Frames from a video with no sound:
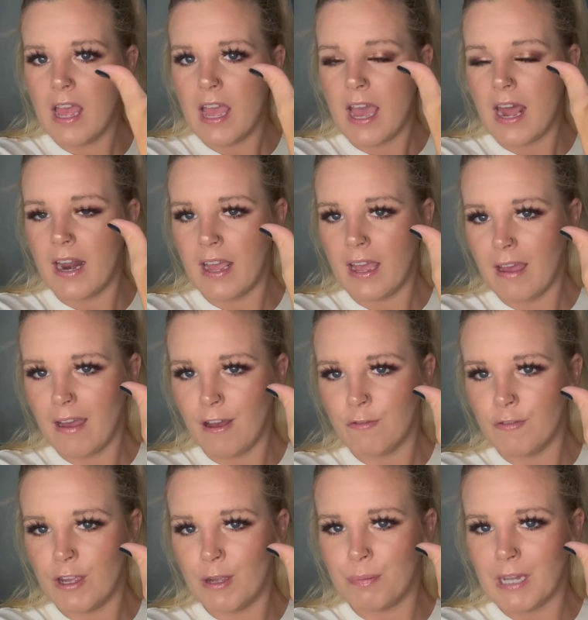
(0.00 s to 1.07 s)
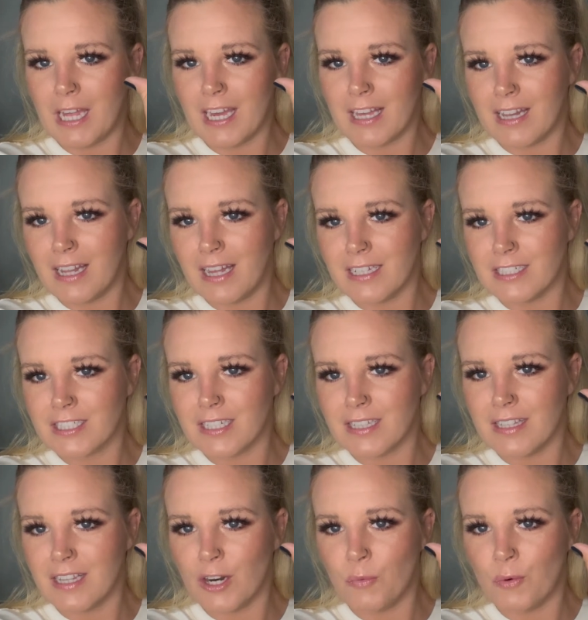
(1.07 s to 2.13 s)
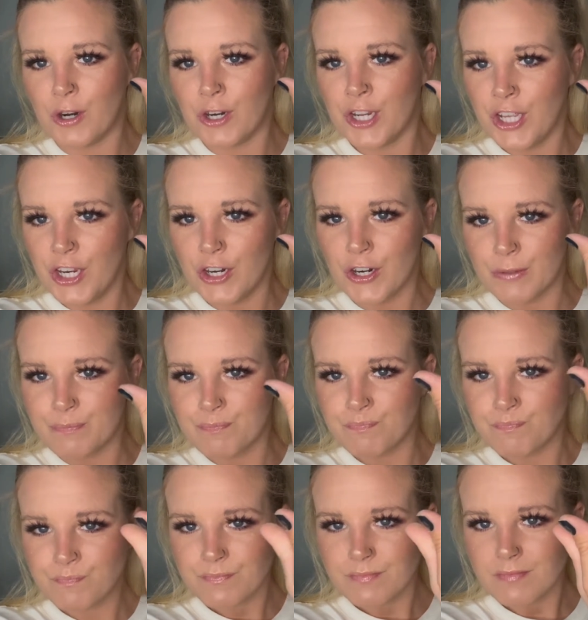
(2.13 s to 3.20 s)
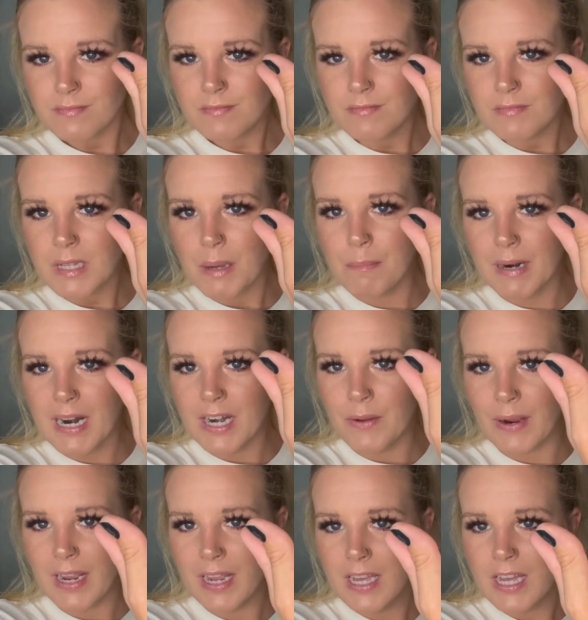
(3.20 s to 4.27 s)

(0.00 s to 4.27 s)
And I have a black Alaskan that I wear here. But anyway,